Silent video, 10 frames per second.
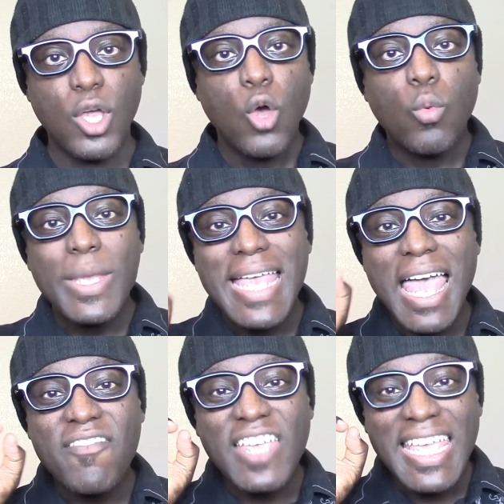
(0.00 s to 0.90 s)
We
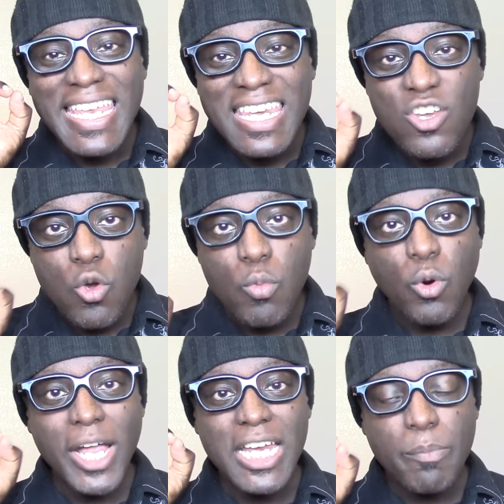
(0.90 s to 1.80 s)
have
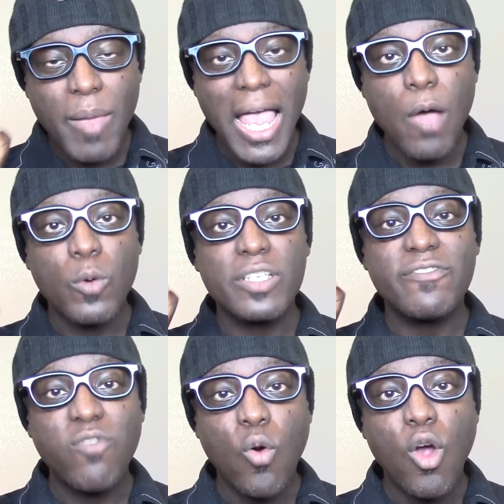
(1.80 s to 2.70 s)
enumerated powers
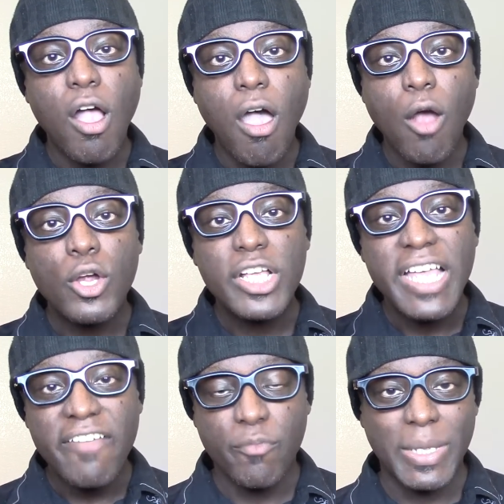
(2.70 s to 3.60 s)
for our
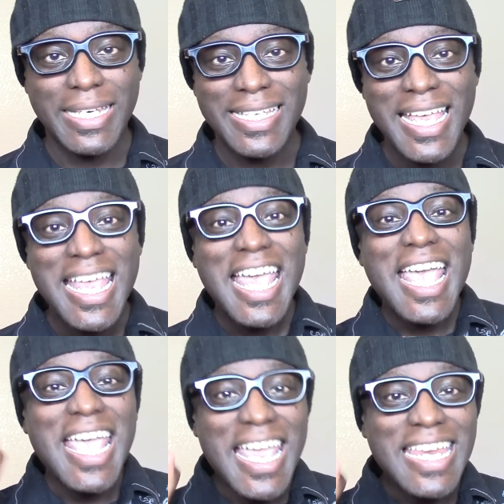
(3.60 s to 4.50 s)
government.
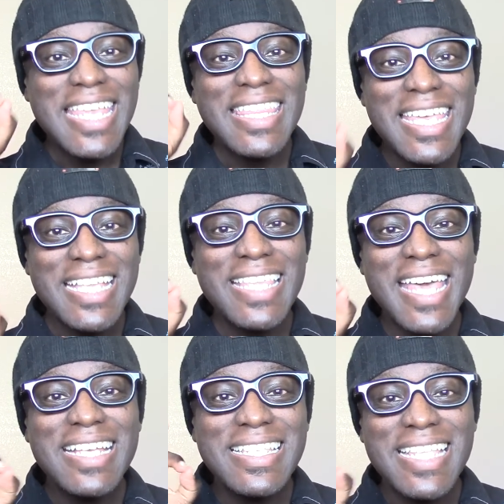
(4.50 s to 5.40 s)
Anything
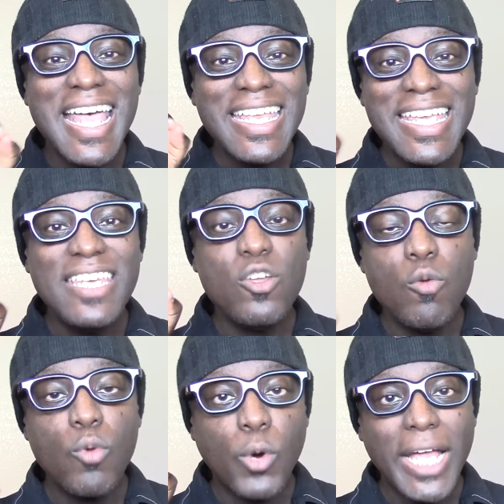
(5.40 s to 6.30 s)
that is not
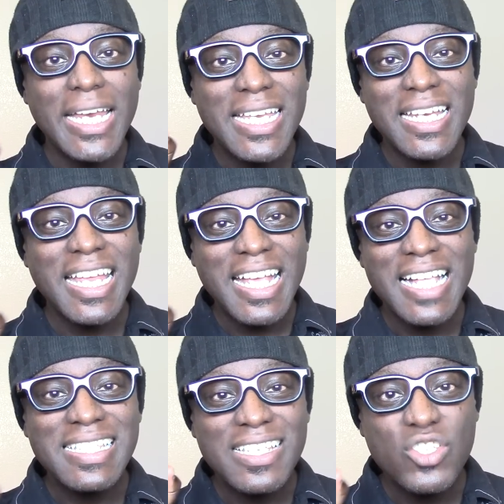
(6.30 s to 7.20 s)
enumerated in the
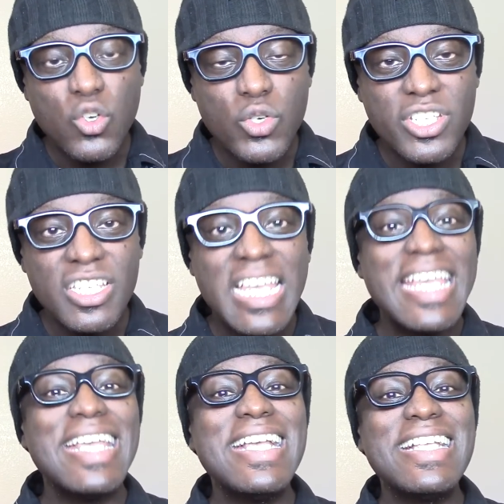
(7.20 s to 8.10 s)
Constitution
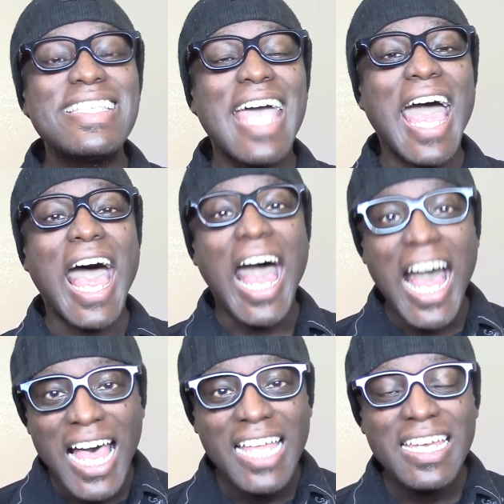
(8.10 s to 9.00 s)
is
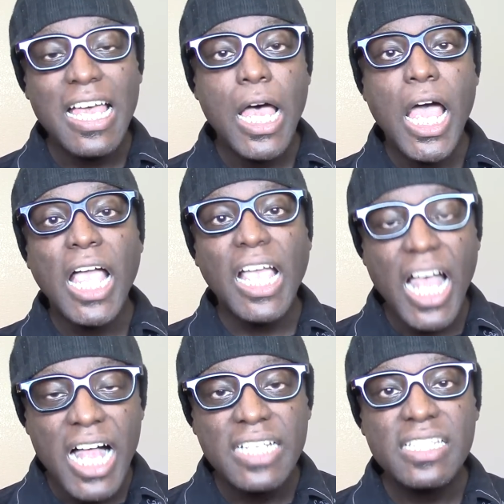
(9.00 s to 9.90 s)

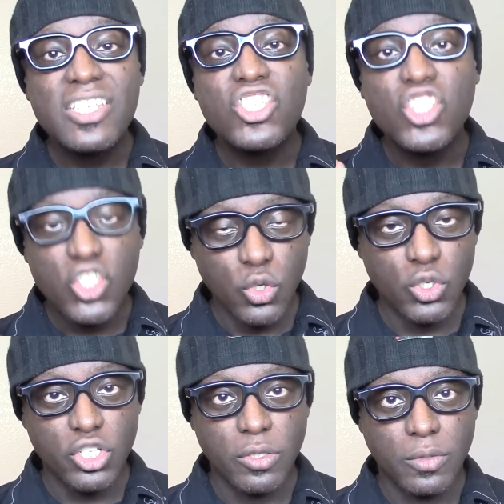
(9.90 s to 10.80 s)

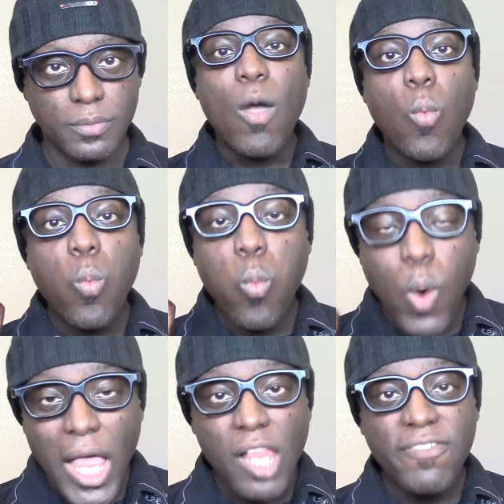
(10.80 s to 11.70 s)
unconstitutional.
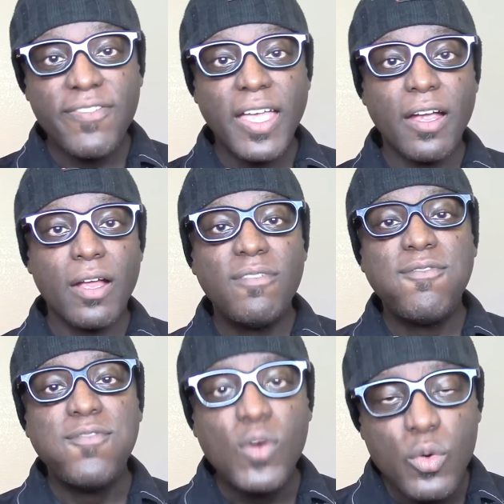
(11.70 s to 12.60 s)
Welfare,
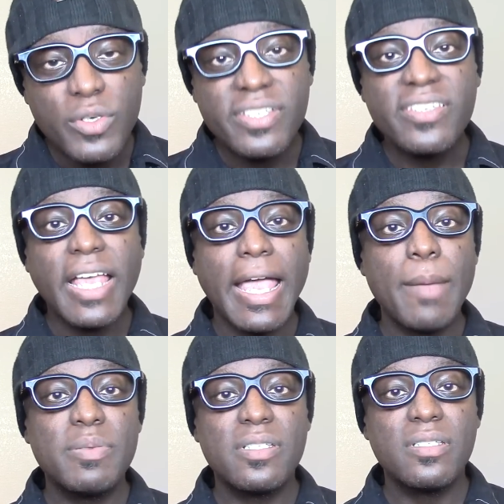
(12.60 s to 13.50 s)
food
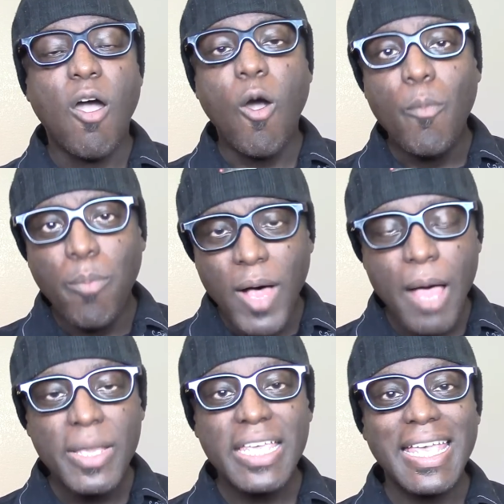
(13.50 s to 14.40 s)
stamps,
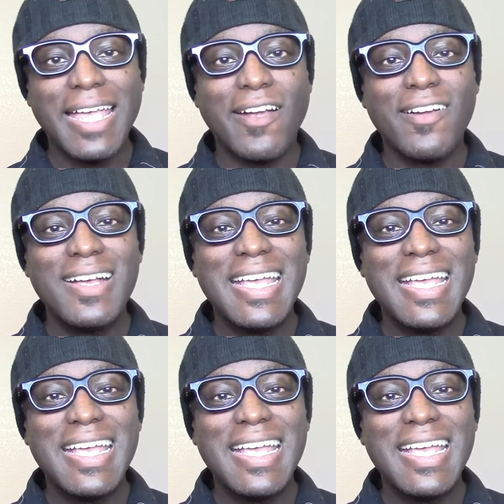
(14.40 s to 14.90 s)
Obamacare